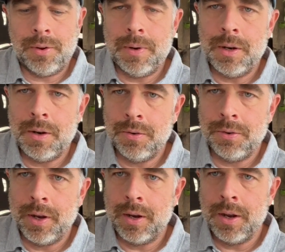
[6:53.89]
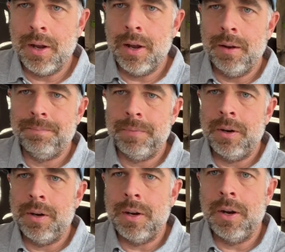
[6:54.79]
I mean, here's like here
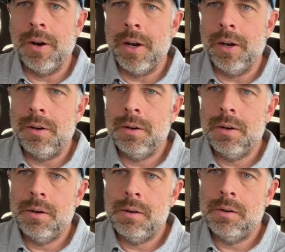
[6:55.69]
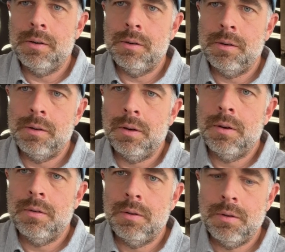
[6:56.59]
you can hear it
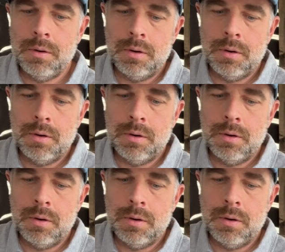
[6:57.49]
kind